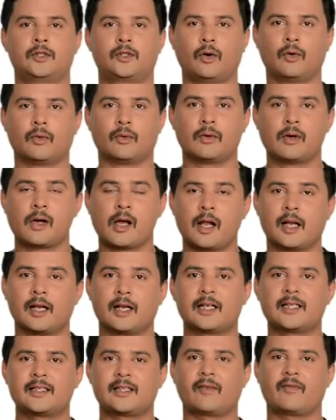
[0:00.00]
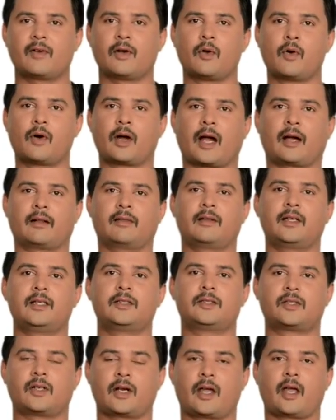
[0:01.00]
So let's have a look at
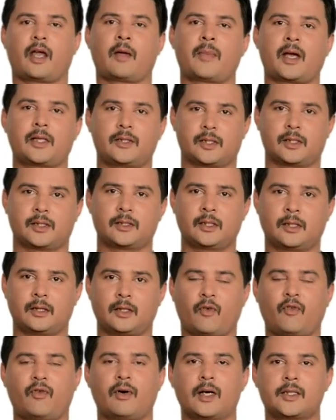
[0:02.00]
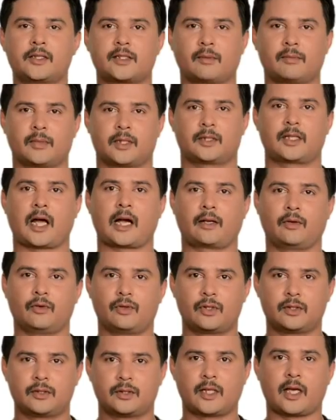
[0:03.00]
these three images. The first image that you
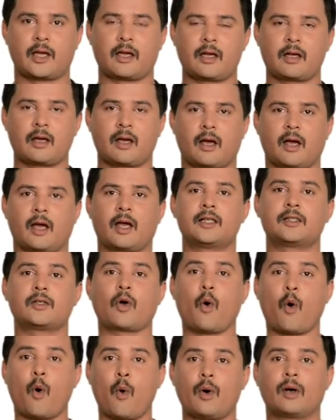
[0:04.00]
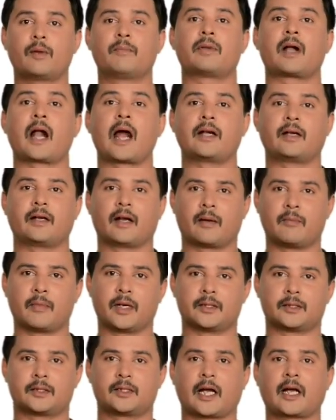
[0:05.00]
see is over bright image.